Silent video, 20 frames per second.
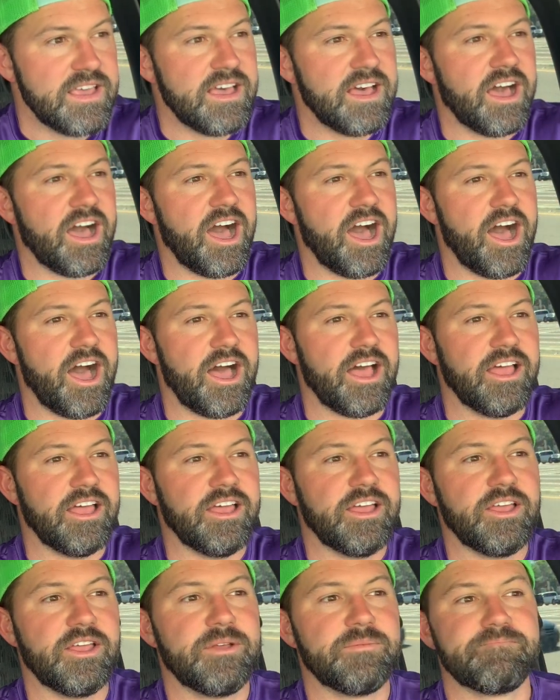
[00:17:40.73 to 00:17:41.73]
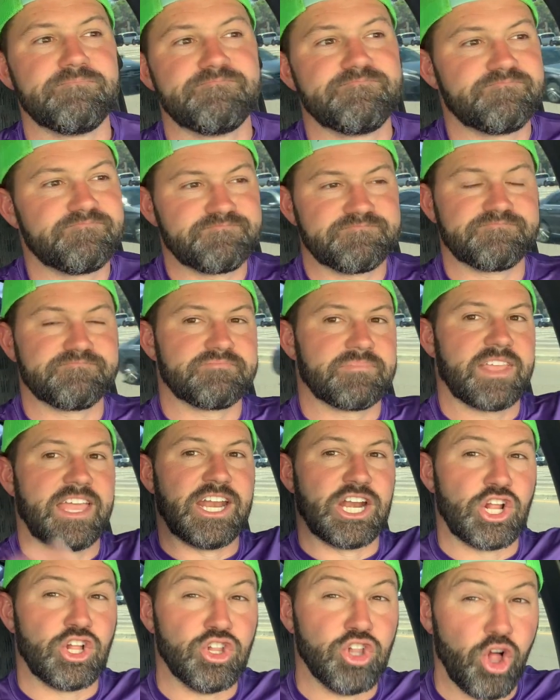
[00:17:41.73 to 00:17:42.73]
uh,
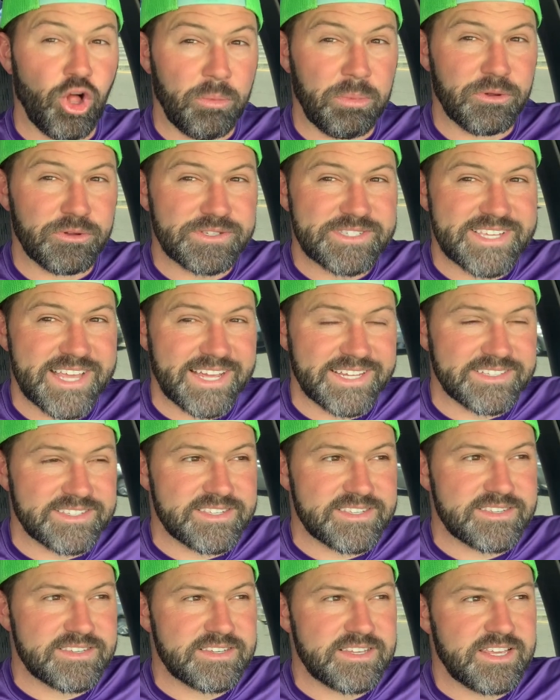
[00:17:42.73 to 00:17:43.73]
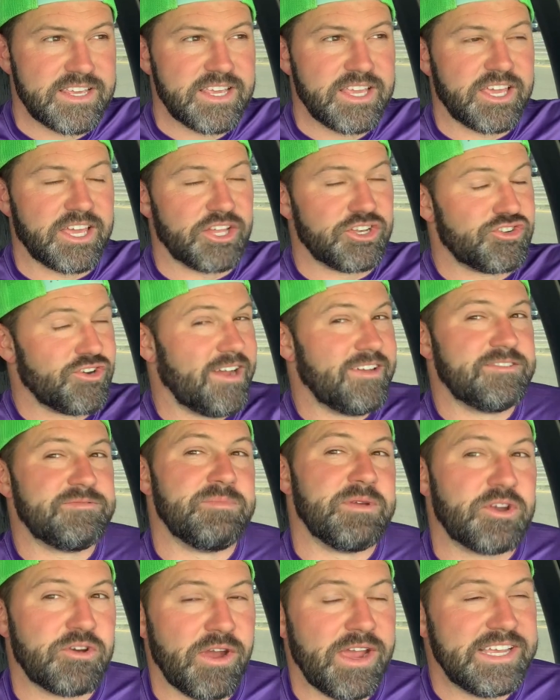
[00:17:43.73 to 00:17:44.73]
in a global sense it drives
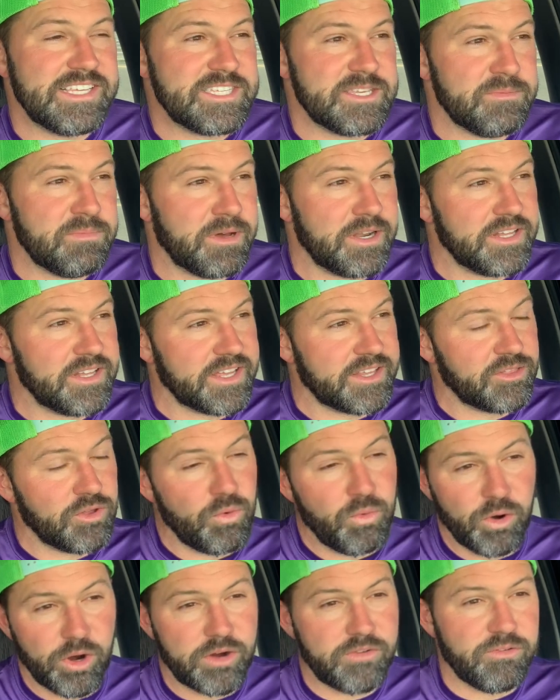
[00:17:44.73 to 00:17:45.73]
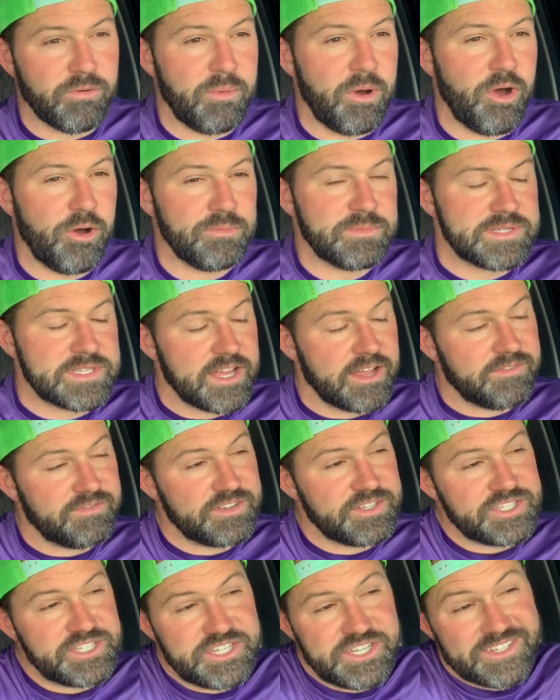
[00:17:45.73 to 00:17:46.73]
me crazy, but it, like the work from home stuff
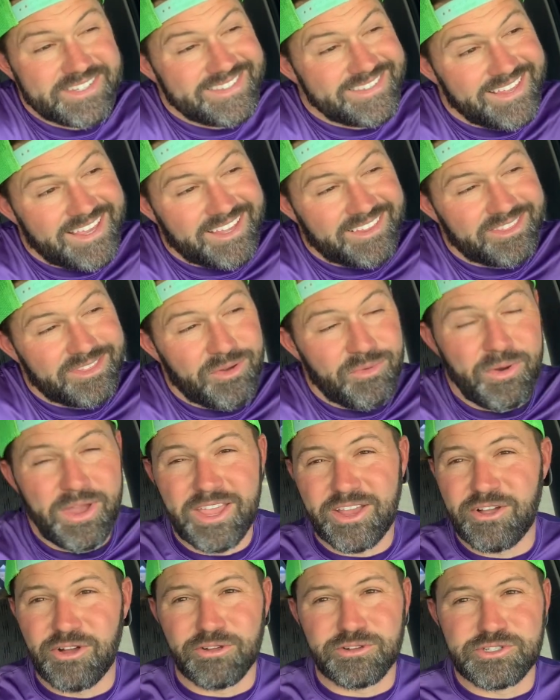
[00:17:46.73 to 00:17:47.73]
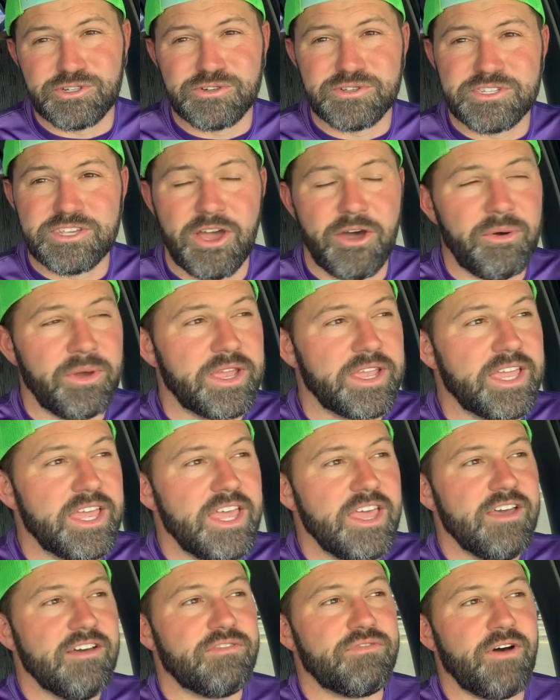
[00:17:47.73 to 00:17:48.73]
is just like the way culture's going.
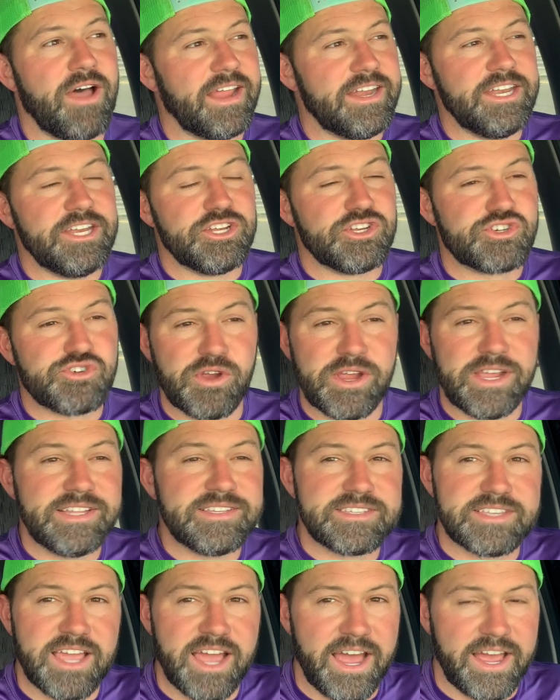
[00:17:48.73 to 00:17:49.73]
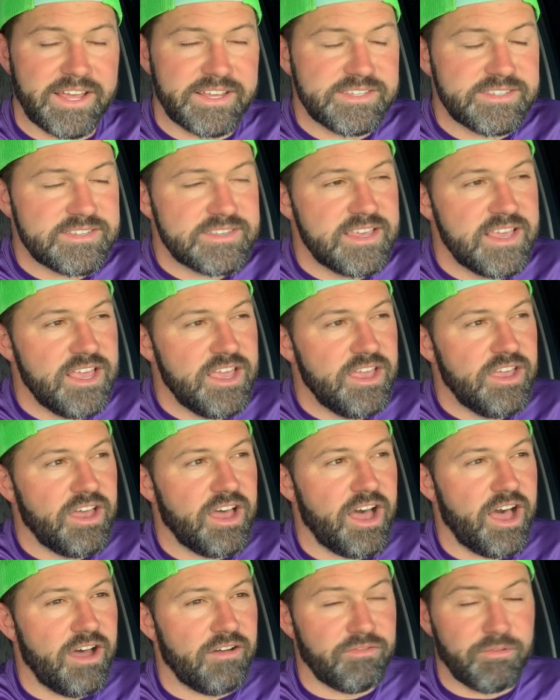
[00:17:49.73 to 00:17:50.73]
Finding trades guys
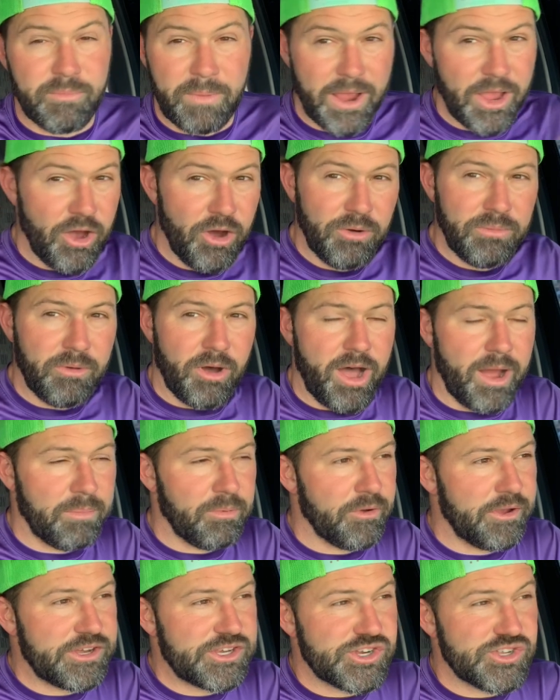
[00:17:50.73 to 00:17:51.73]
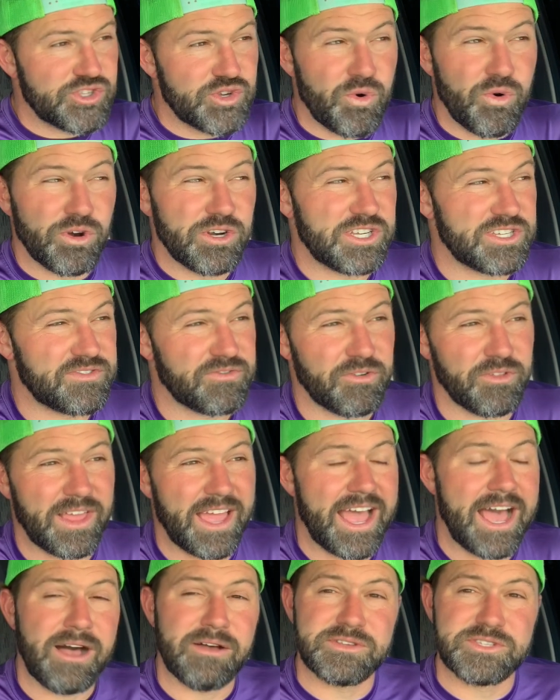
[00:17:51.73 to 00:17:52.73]
uh, for my own operations or just for the
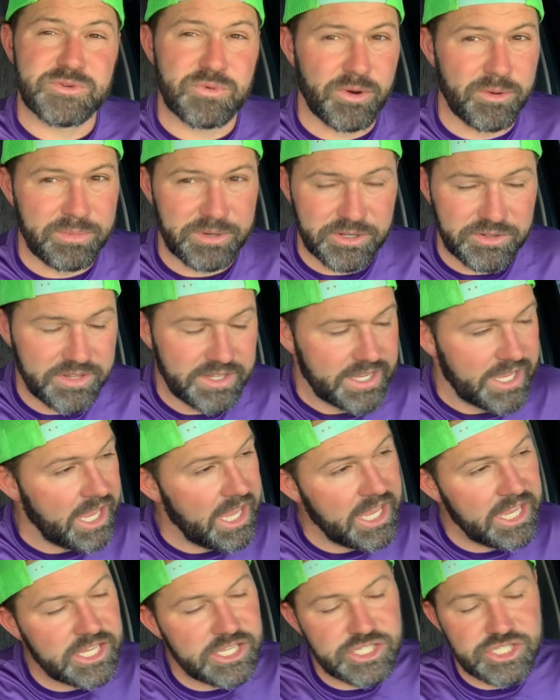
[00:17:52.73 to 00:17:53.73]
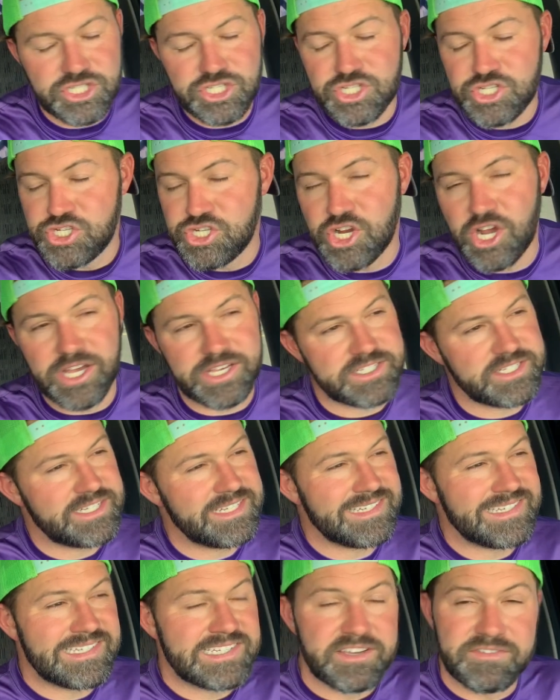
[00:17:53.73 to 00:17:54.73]
house we're building is just
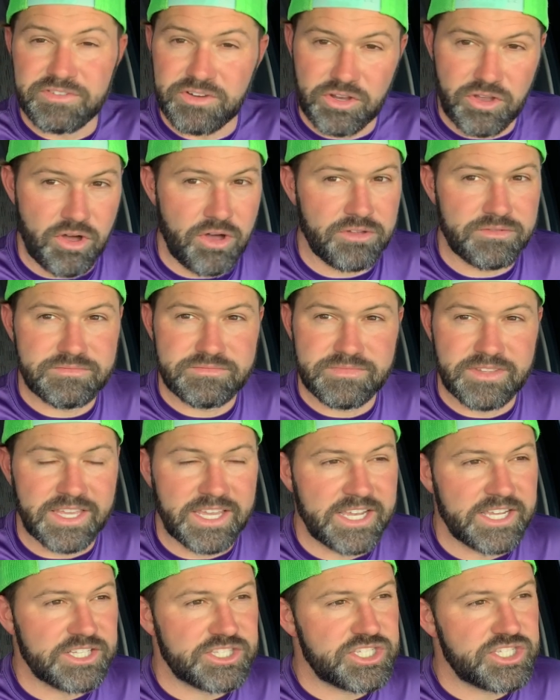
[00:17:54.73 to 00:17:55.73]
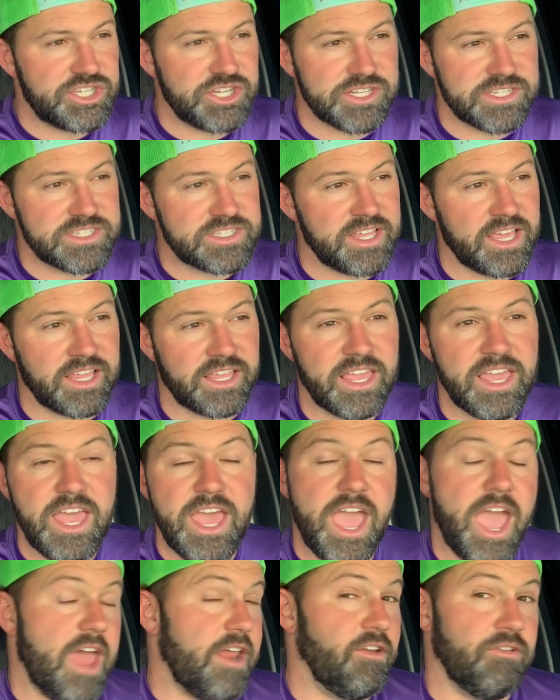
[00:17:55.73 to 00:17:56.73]
difficult. Like it's just like,
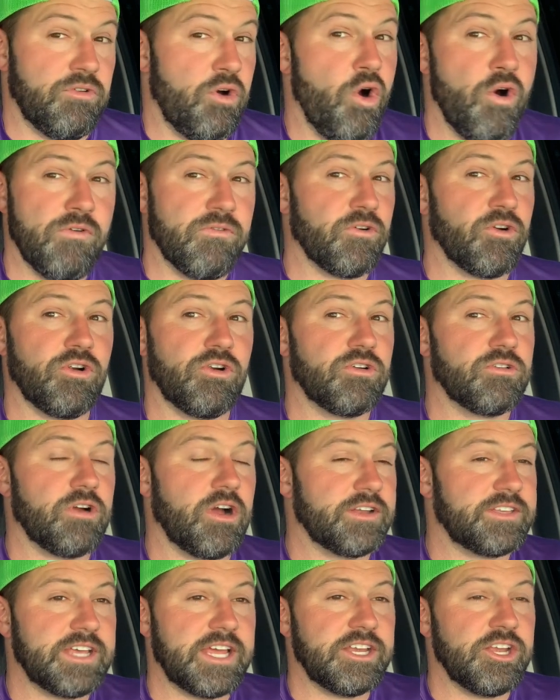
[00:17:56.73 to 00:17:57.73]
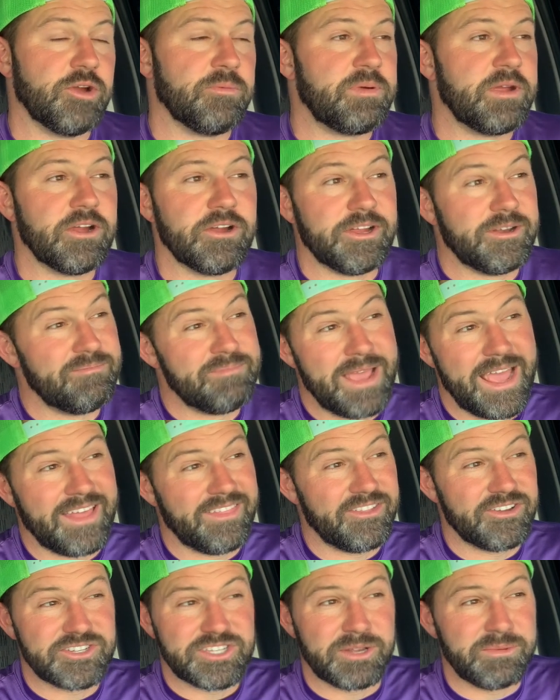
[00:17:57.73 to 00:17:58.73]
and over a 10 year period,
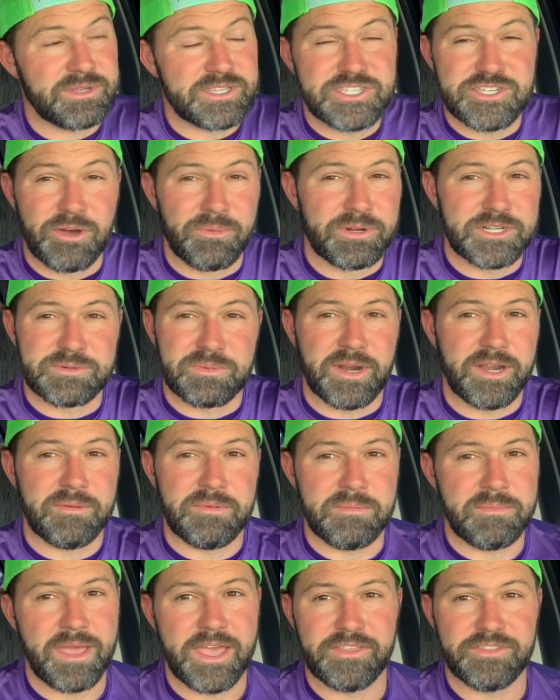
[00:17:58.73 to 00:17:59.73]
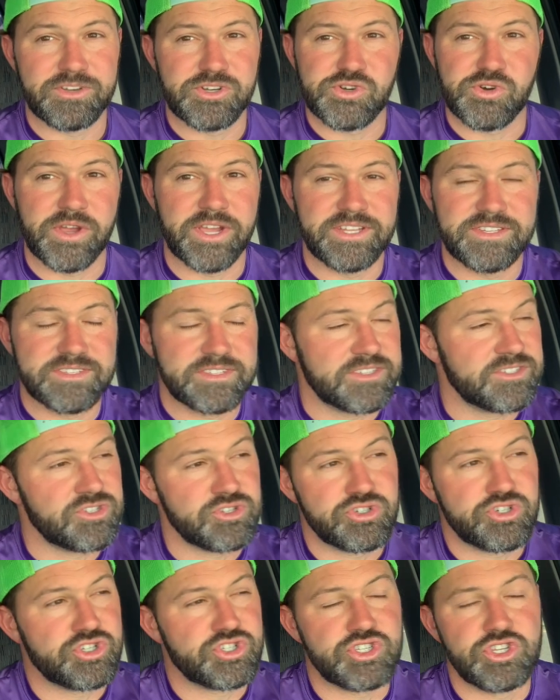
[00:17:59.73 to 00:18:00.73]
man, there's gonna be so much money to be made in the trades because
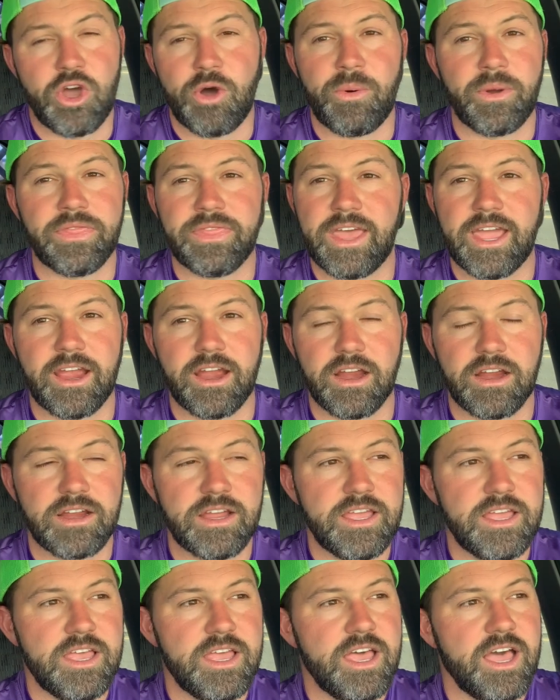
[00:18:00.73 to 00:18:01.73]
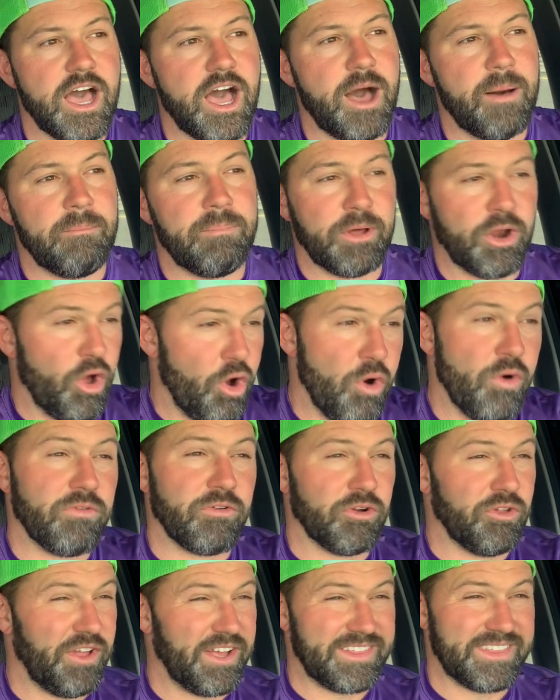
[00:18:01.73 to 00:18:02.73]
there's just no one there. Um, but
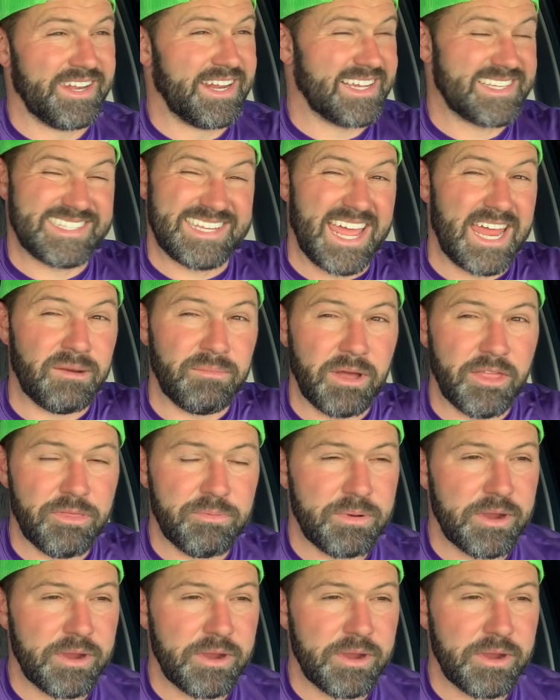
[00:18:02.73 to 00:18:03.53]
over like the next 10 month